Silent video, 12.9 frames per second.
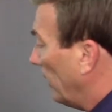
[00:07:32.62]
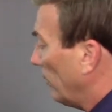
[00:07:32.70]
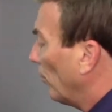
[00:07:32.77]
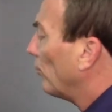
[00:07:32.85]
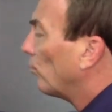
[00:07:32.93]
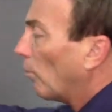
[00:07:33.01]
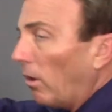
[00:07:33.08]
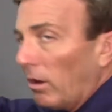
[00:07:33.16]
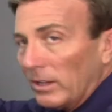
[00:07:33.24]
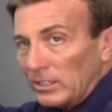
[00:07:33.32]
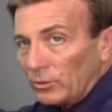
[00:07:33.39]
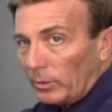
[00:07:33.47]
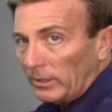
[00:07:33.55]
Don't draw
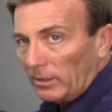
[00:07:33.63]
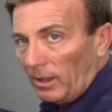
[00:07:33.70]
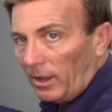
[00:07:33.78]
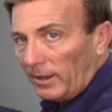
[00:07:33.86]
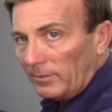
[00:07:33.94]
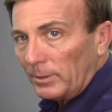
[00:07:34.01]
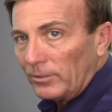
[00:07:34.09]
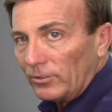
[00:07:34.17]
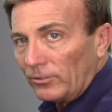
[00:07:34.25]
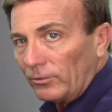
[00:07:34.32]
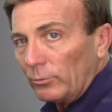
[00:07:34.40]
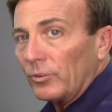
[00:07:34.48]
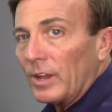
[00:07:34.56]
a straight line, but
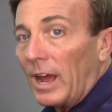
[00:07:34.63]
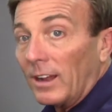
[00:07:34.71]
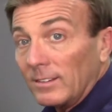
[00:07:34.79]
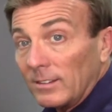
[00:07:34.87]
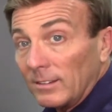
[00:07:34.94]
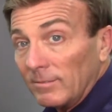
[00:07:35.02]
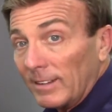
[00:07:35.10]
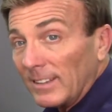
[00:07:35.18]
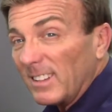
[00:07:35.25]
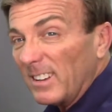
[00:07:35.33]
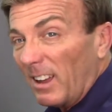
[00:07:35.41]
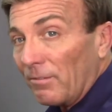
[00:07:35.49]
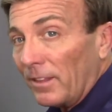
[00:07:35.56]
just use dots. That's
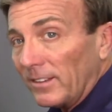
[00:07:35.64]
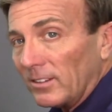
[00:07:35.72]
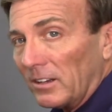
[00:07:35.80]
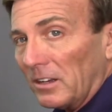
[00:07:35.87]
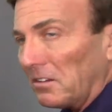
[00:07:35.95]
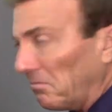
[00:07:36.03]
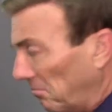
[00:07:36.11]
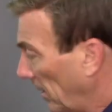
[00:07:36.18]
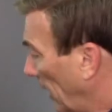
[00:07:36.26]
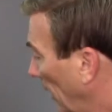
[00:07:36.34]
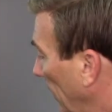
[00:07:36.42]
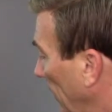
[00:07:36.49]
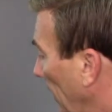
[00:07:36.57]
enough. That's going to
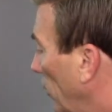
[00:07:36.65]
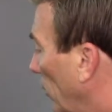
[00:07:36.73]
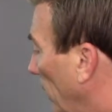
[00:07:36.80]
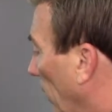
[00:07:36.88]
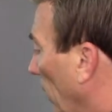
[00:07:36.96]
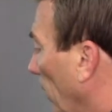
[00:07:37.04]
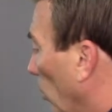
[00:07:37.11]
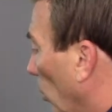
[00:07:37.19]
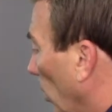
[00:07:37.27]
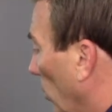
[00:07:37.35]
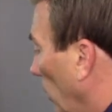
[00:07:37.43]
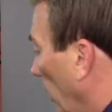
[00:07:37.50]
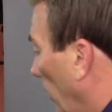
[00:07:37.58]
give you an area to
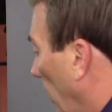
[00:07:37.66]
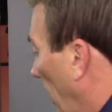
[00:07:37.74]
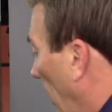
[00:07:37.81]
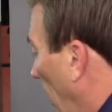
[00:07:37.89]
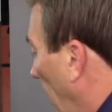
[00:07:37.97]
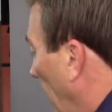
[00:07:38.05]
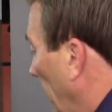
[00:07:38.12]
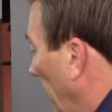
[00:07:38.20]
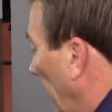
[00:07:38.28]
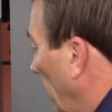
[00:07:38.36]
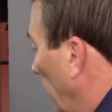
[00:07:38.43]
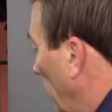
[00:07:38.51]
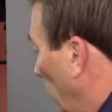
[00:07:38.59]
work with. And
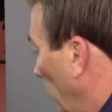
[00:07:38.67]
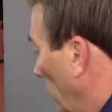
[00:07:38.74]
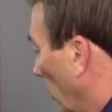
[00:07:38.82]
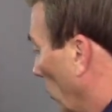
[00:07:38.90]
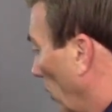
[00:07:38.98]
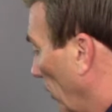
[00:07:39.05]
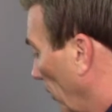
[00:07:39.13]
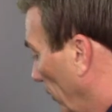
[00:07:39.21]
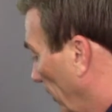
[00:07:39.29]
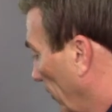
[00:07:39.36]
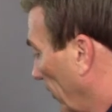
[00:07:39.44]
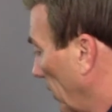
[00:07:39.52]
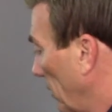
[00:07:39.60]
then when you remove the
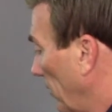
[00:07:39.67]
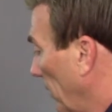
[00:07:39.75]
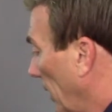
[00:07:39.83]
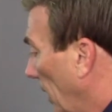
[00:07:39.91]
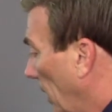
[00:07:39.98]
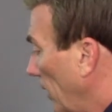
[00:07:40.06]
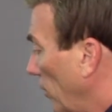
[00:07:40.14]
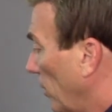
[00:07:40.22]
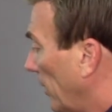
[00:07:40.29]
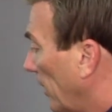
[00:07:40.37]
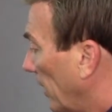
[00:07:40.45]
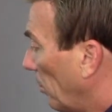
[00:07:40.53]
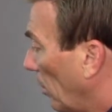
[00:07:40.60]
system, you
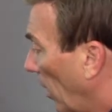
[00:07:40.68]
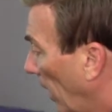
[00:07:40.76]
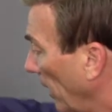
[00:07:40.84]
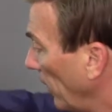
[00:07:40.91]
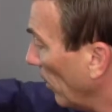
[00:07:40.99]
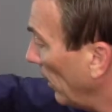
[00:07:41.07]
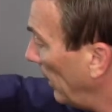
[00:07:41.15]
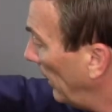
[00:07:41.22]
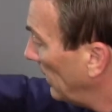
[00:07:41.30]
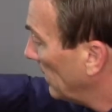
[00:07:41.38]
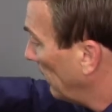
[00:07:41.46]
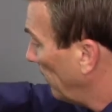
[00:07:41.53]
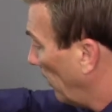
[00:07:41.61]
could then apply your
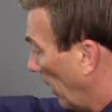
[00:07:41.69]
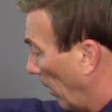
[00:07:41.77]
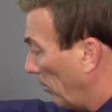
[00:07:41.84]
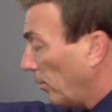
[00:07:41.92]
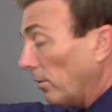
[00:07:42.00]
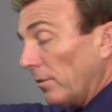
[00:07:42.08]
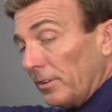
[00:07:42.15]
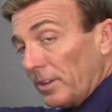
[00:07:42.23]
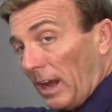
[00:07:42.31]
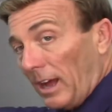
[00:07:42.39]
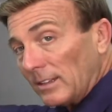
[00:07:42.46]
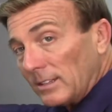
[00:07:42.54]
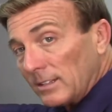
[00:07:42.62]
adhesive up to the
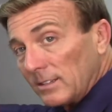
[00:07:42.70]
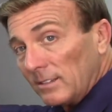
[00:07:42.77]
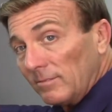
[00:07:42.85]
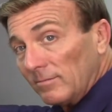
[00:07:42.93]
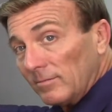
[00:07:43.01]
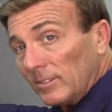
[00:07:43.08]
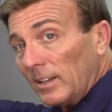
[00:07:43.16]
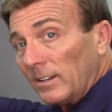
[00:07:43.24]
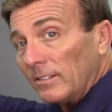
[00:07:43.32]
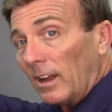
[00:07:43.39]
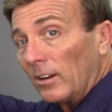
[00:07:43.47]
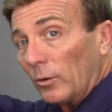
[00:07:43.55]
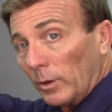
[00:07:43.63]
dots,
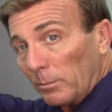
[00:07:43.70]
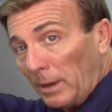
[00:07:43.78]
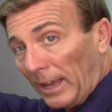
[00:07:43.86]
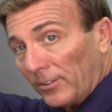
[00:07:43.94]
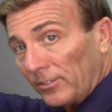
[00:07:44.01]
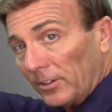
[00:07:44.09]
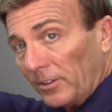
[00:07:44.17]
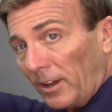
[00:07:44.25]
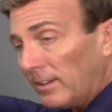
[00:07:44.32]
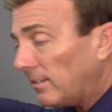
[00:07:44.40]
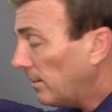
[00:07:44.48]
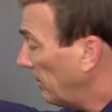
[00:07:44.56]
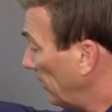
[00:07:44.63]
not going past the
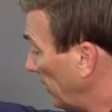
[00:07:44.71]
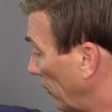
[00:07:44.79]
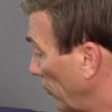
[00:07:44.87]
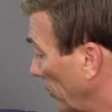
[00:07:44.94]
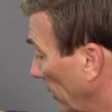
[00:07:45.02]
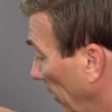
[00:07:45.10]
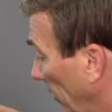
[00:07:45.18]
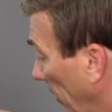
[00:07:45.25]
dots, gives you a nice